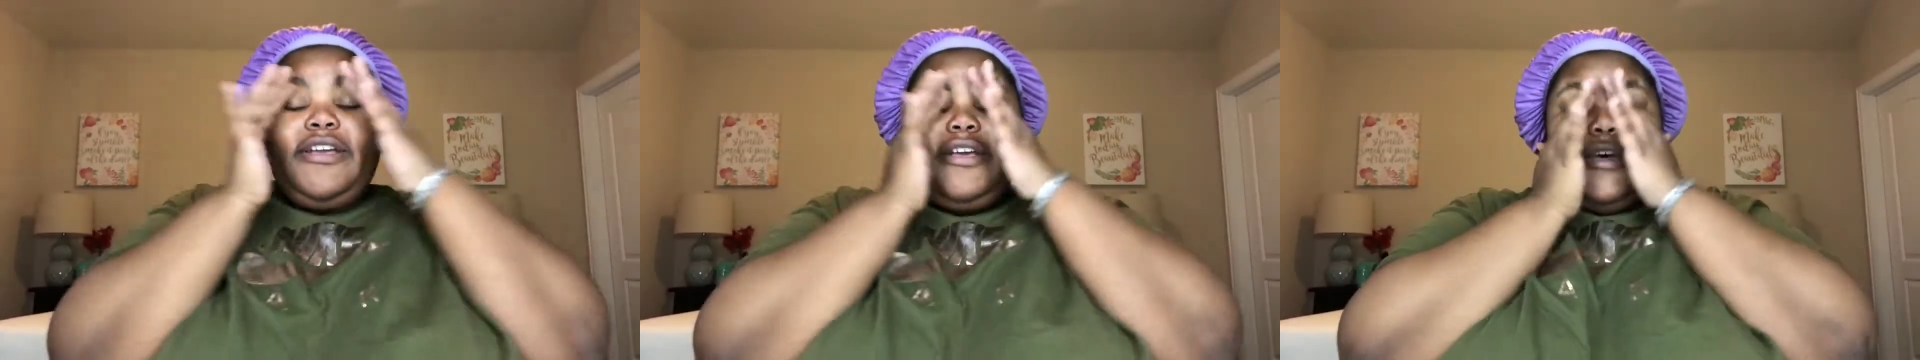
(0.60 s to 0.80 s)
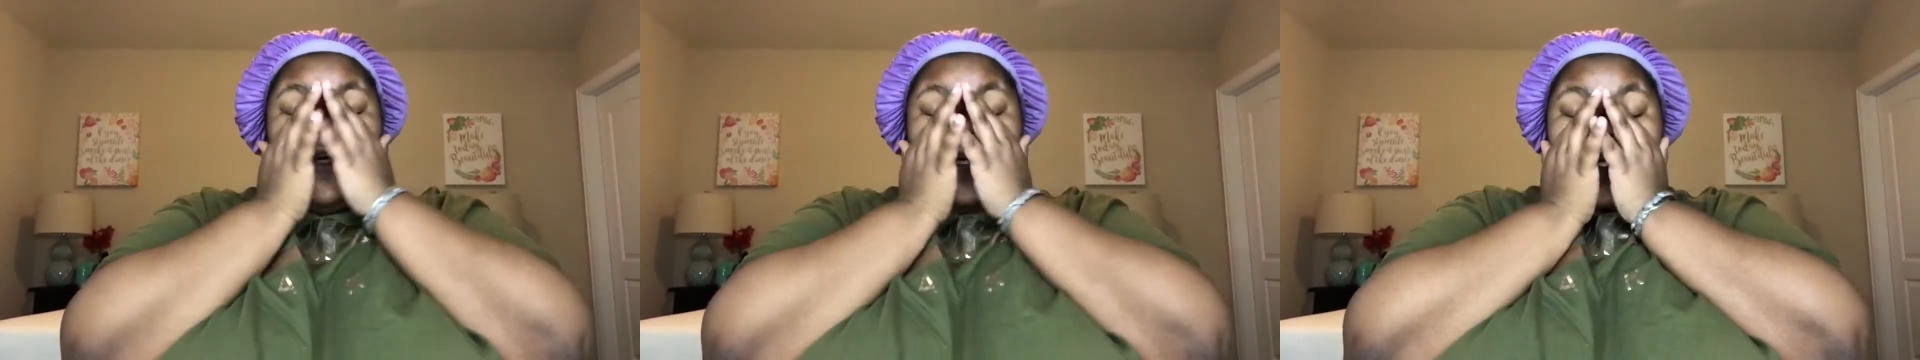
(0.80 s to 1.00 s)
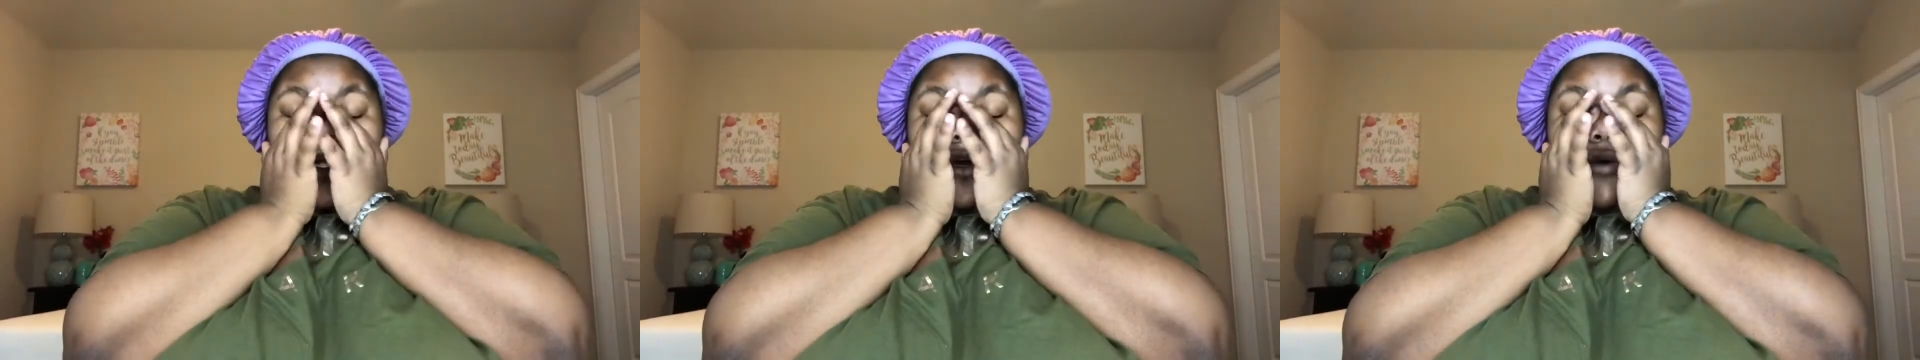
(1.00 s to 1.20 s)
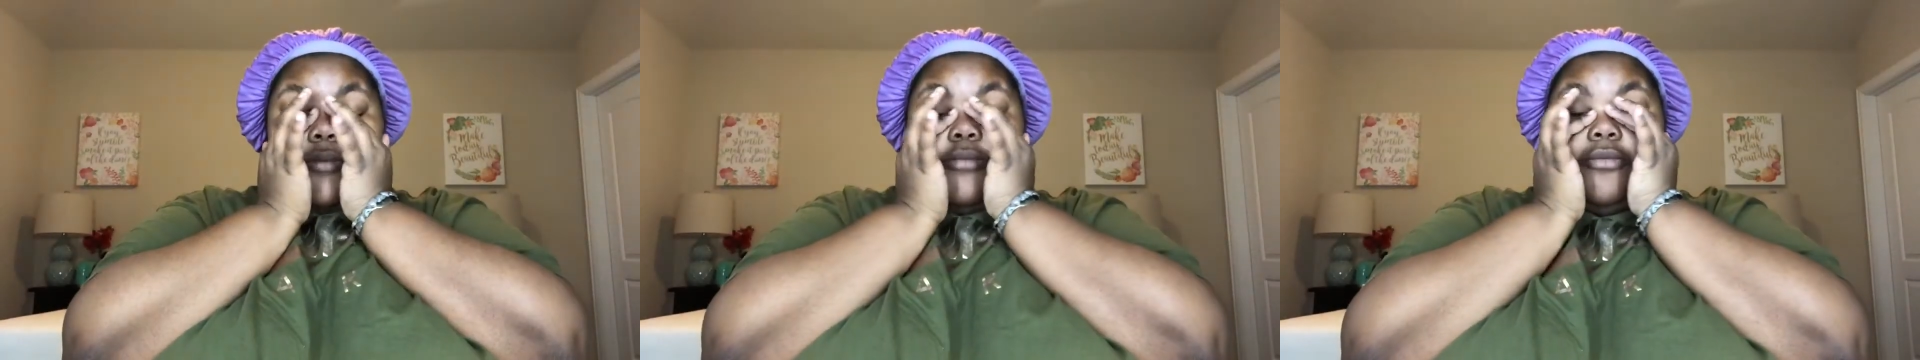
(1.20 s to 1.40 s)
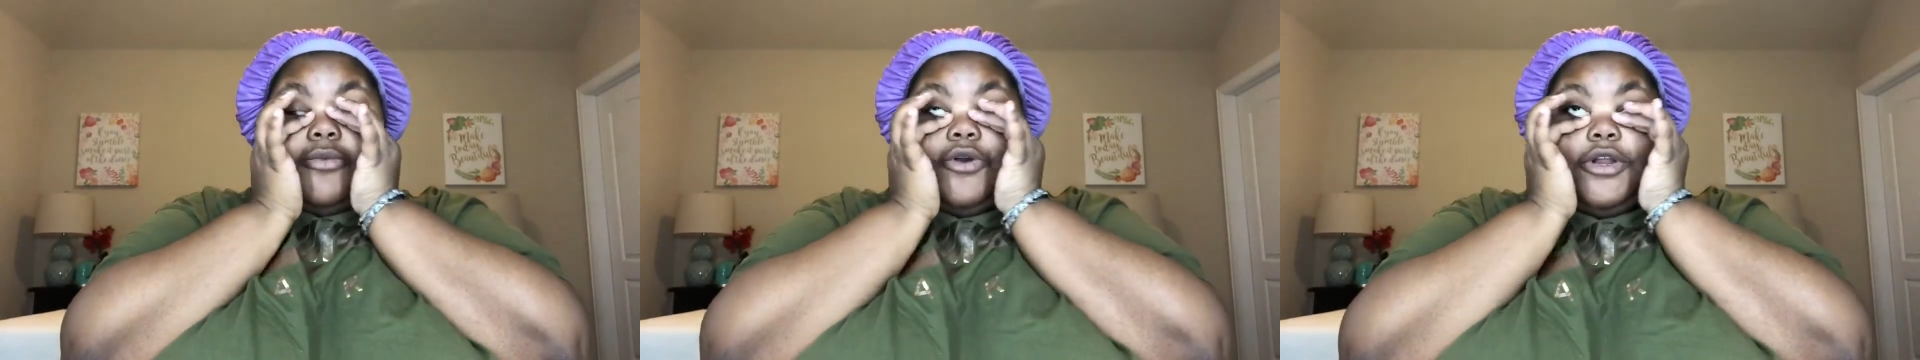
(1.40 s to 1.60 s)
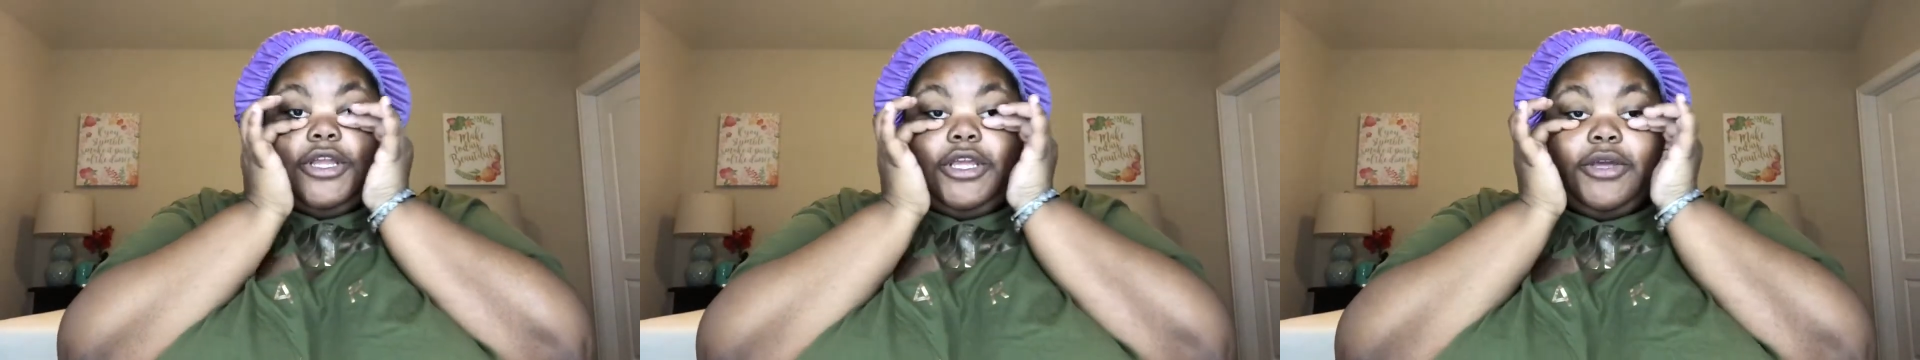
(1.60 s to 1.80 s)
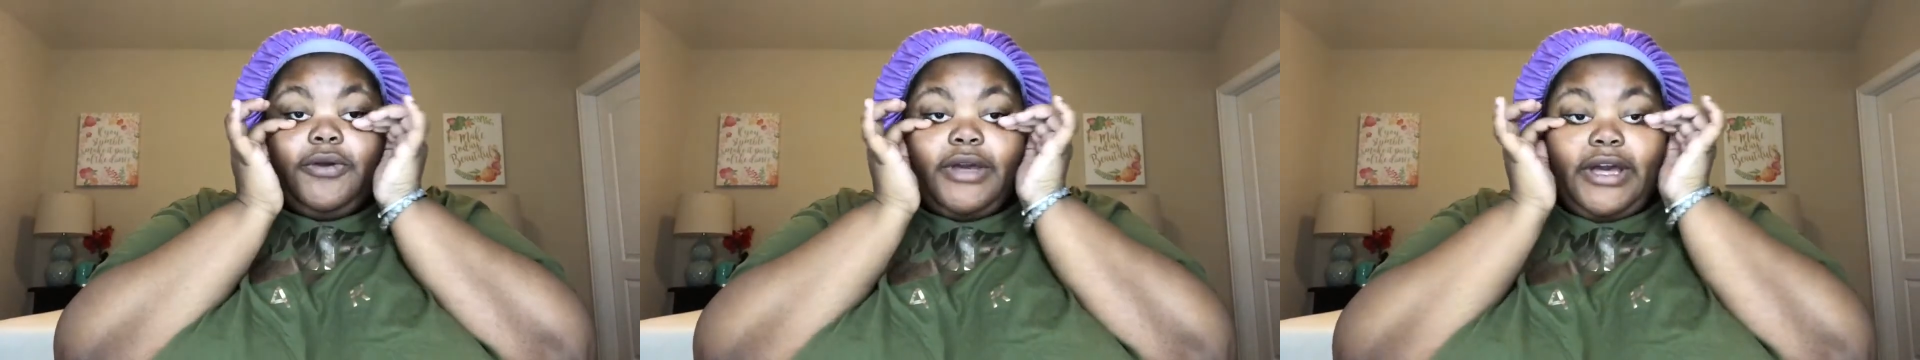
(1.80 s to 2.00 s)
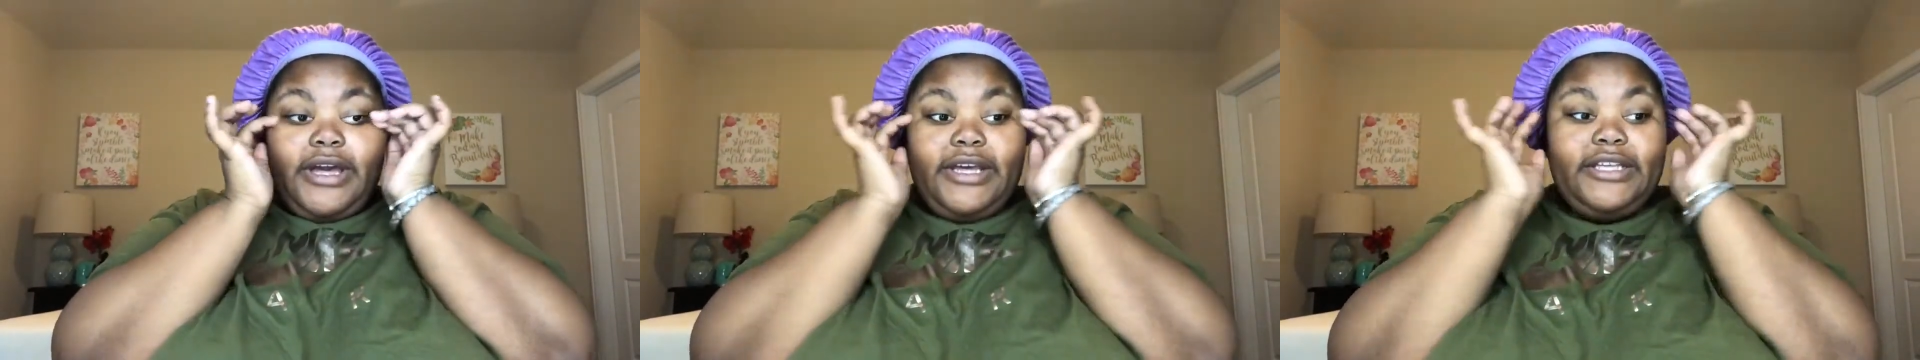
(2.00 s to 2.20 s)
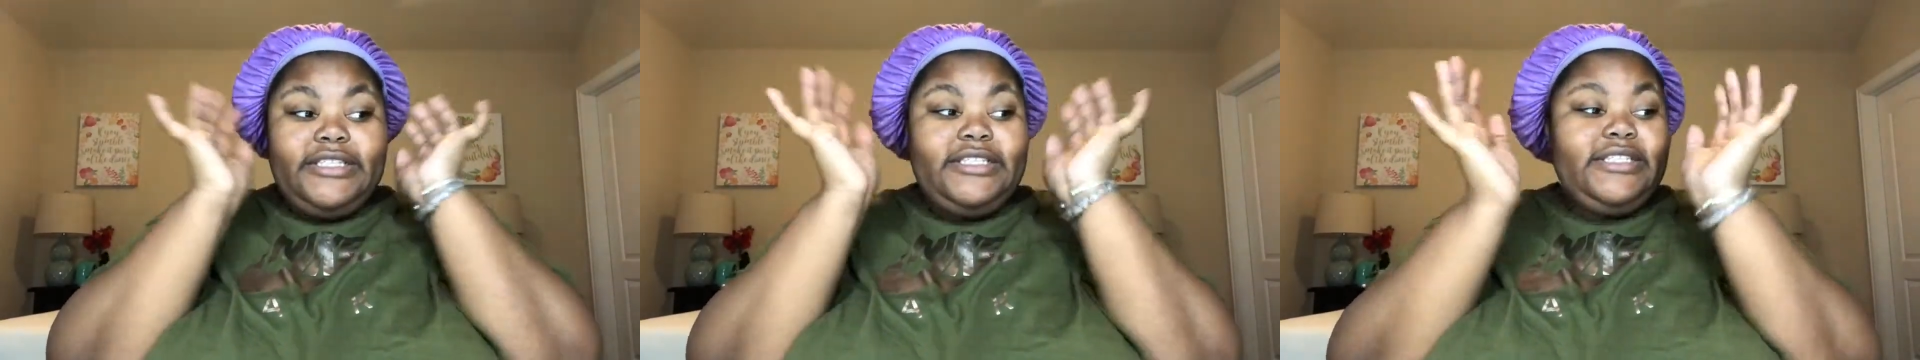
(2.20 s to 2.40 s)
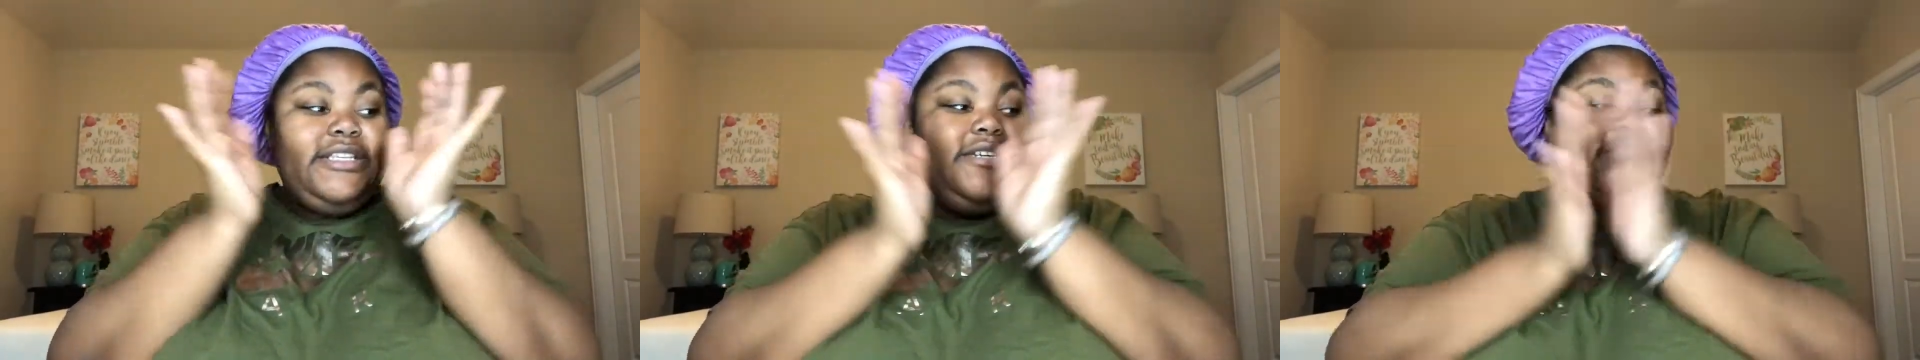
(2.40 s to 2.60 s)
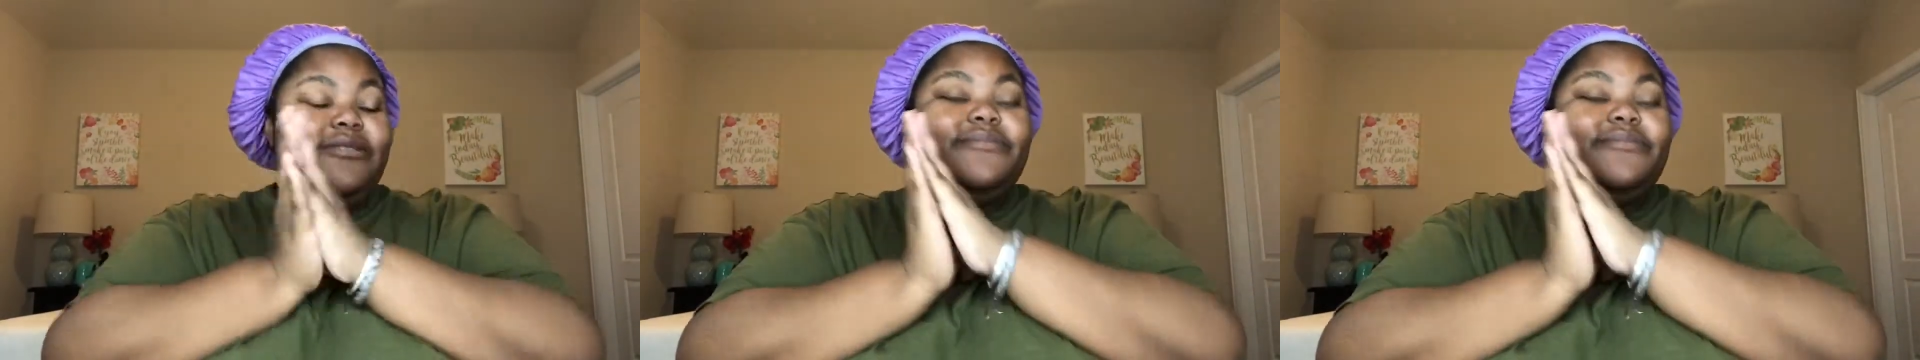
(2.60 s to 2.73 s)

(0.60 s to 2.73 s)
Good morning, you guys.